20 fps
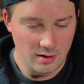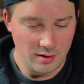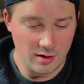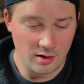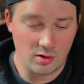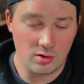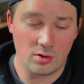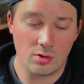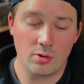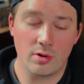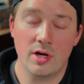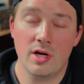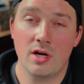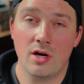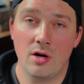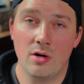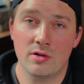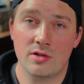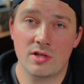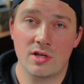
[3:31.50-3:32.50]
The glory
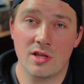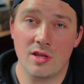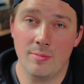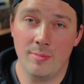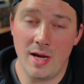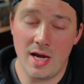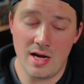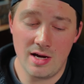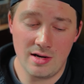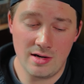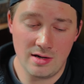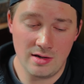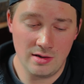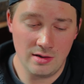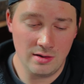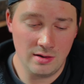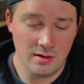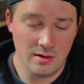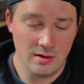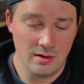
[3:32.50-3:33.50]
goes to the
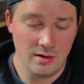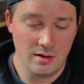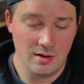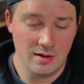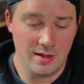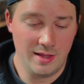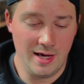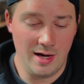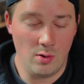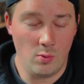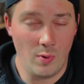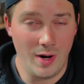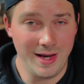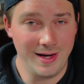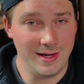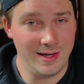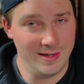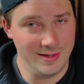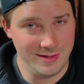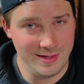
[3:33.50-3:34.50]
man that
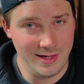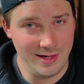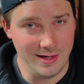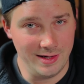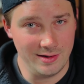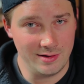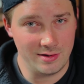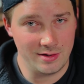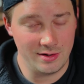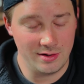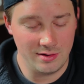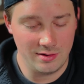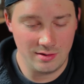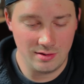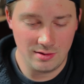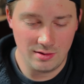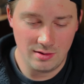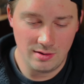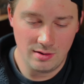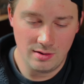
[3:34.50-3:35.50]
went and did it,
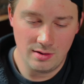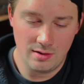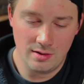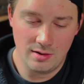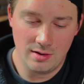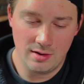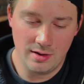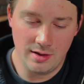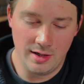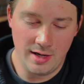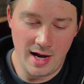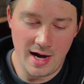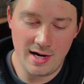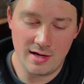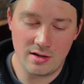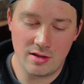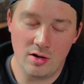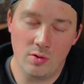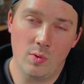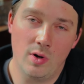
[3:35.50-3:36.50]

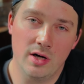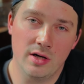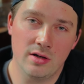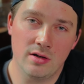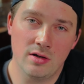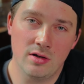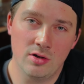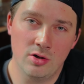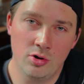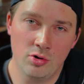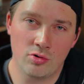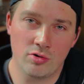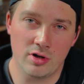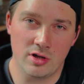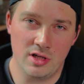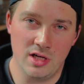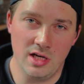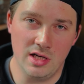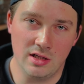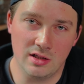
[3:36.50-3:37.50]
not the one who
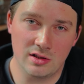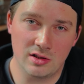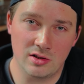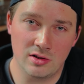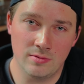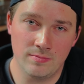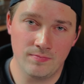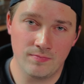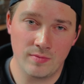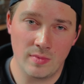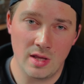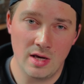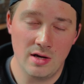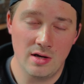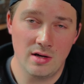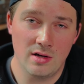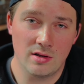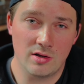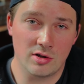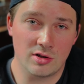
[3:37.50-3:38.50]
critiques.
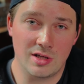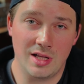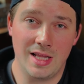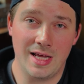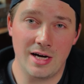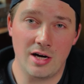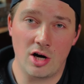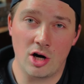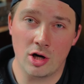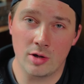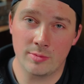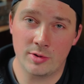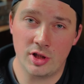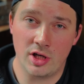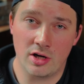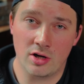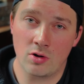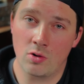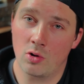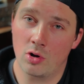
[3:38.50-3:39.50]
There's a lot of
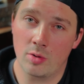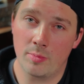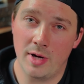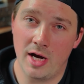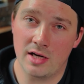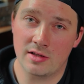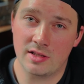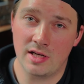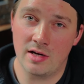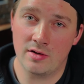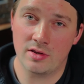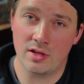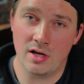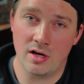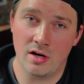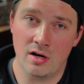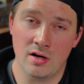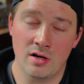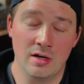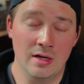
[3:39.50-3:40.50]
armchair quarterbacks out
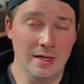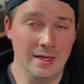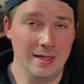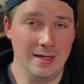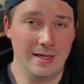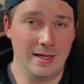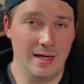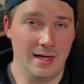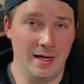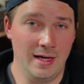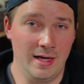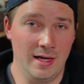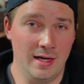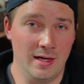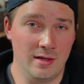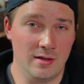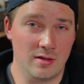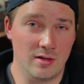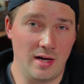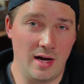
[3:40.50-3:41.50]
there,
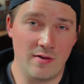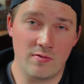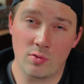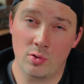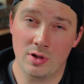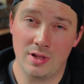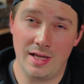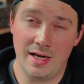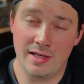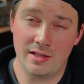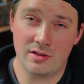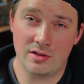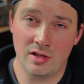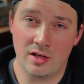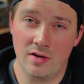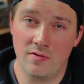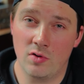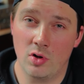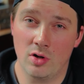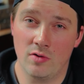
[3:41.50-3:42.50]
and everyone likes to
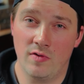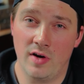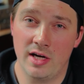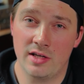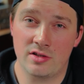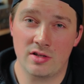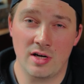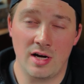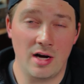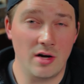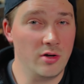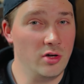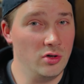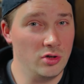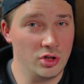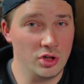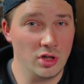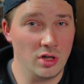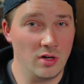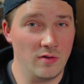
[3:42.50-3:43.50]
give you advice on how you
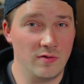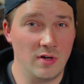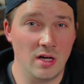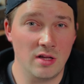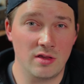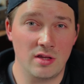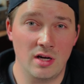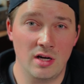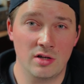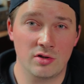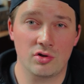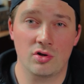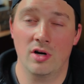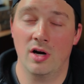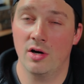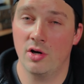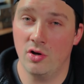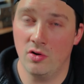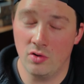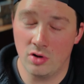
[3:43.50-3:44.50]
should have done things or
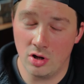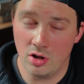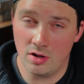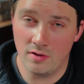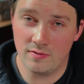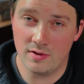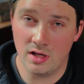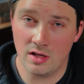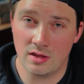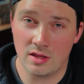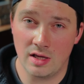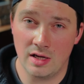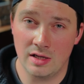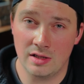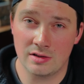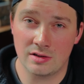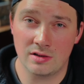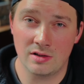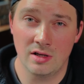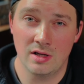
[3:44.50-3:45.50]
how you could have done
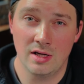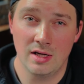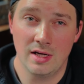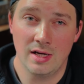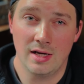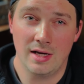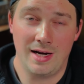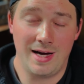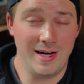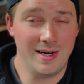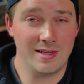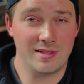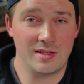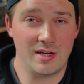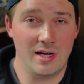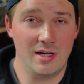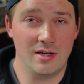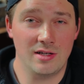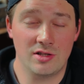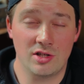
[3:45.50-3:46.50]
things. I
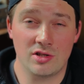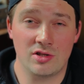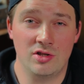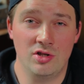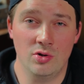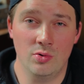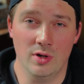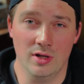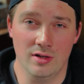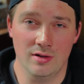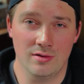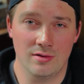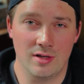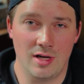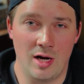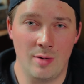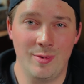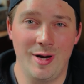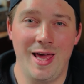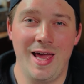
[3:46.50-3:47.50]
decided to just do it.
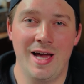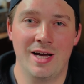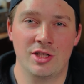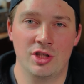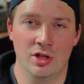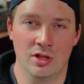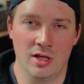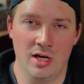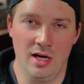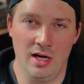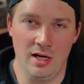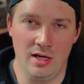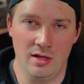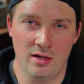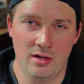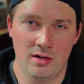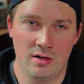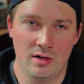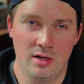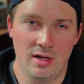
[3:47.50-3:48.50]
I'm an action guy.
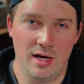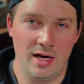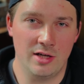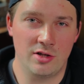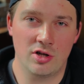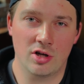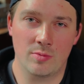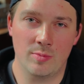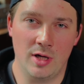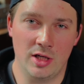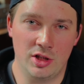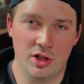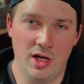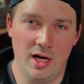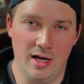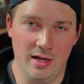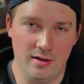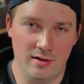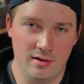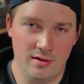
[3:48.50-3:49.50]
I took my
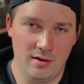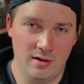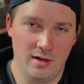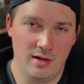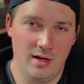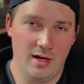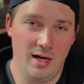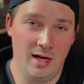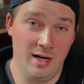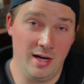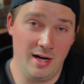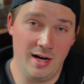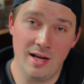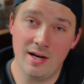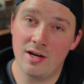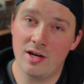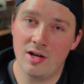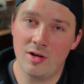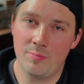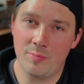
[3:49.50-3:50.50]
shot, and it
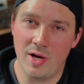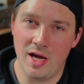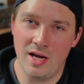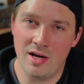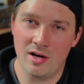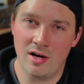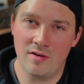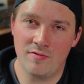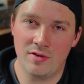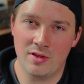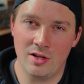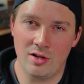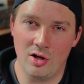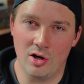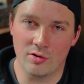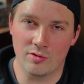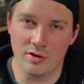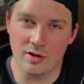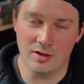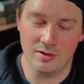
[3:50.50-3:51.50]
ended up paying off in the
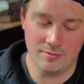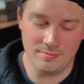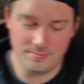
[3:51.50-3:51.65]
long run.